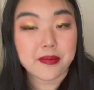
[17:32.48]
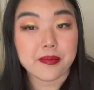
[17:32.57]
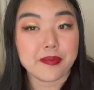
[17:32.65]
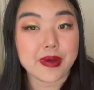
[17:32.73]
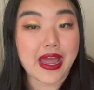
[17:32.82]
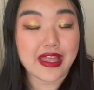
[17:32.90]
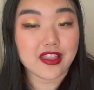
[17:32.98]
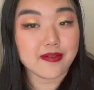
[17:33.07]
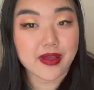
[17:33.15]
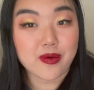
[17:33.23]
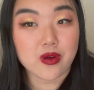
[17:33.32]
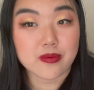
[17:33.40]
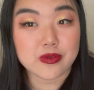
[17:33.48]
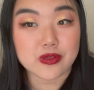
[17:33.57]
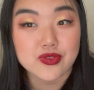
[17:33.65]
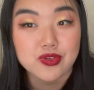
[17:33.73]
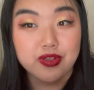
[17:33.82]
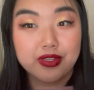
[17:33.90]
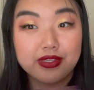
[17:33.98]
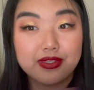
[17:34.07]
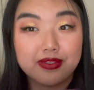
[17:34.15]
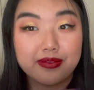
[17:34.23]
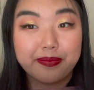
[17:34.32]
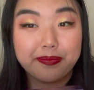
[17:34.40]
But I love my warm neutrals,
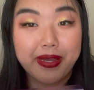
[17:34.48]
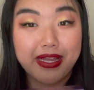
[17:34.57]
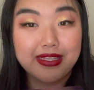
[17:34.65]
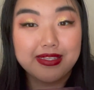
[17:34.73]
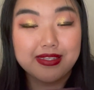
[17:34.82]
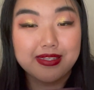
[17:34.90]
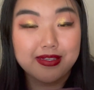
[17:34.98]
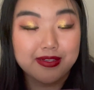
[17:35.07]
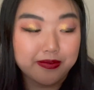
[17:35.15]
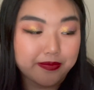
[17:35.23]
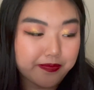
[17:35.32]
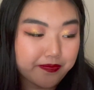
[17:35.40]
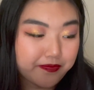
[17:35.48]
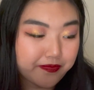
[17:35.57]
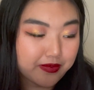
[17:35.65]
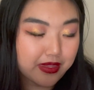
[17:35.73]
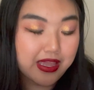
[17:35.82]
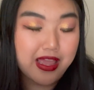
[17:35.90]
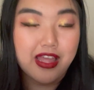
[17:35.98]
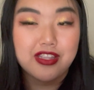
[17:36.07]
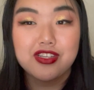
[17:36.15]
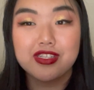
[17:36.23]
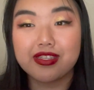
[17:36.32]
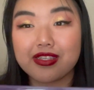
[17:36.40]
but
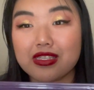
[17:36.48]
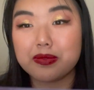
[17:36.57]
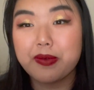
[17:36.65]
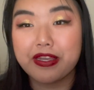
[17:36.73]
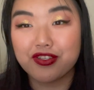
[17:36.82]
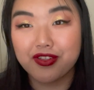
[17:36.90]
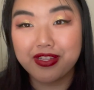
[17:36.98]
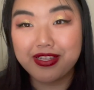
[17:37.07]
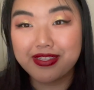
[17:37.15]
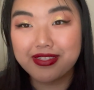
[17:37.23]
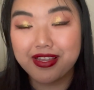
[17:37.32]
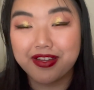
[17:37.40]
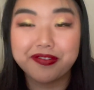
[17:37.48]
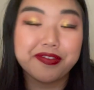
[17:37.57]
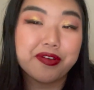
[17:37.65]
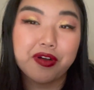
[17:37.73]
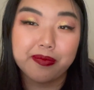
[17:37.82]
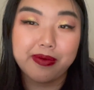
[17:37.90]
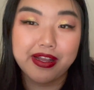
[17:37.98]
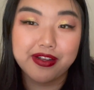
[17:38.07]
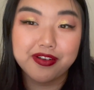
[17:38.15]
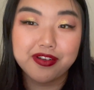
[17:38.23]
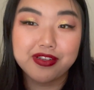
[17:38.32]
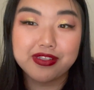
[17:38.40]
just the specialness of Gourmand
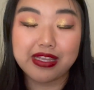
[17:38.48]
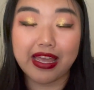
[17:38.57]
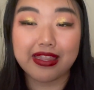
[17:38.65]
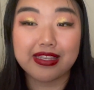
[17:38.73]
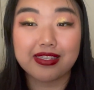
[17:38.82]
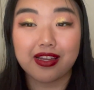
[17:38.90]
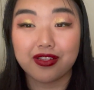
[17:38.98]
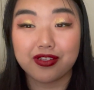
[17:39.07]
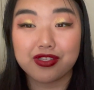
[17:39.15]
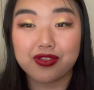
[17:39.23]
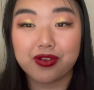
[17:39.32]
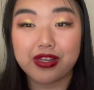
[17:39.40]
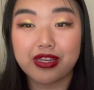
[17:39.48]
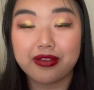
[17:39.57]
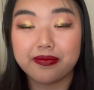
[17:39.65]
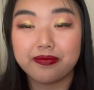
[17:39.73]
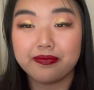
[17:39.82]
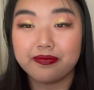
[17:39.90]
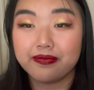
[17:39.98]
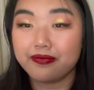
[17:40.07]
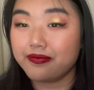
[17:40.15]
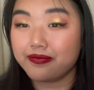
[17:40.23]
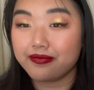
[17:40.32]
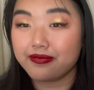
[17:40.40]
Girls and this color story.
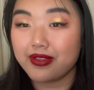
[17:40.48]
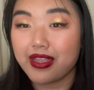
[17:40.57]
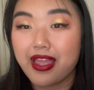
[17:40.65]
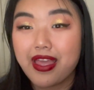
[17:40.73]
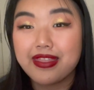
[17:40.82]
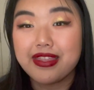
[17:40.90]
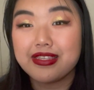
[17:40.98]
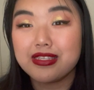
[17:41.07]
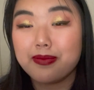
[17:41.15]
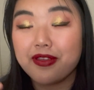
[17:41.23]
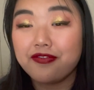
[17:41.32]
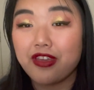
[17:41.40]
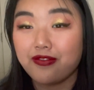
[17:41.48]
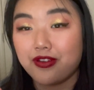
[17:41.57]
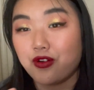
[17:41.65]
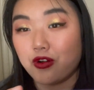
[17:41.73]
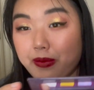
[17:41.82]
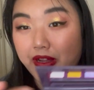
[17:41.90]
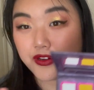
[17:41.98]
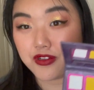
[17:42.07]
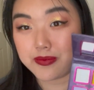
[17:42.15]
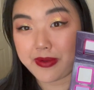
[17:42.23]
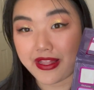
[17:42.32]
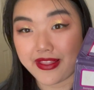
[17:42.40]
This is my favorite Gourmand Girls
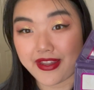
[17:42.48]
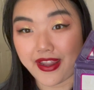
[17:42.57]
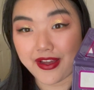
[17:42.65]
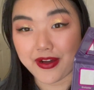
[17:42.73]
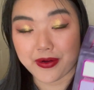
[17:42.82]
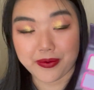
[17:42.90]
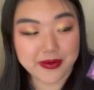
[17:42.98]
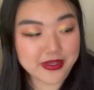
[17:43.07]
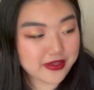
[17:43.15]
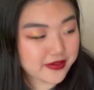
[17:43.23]
palette that I own.